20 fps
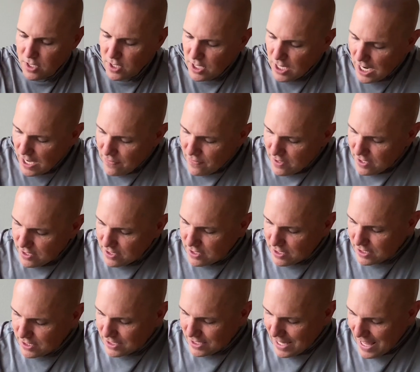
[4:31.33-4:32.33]
And
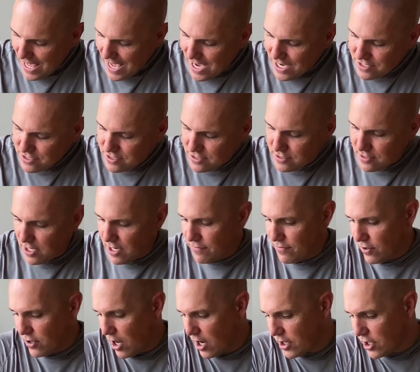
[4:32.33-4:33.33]
then last, if you're
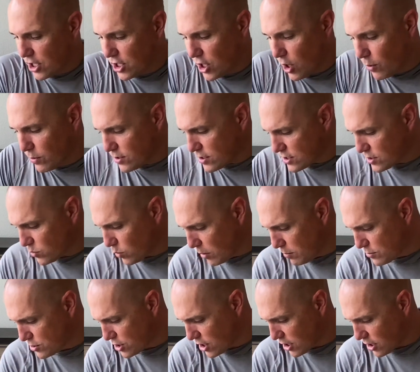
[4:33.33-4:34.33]
not gonna go with a swim
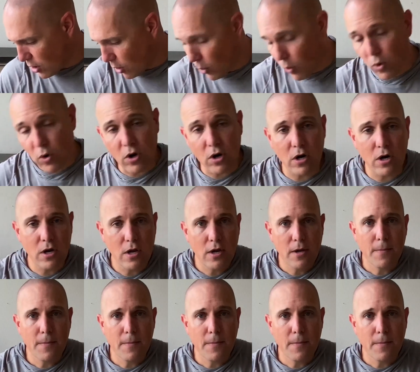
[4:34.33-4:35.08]
jig or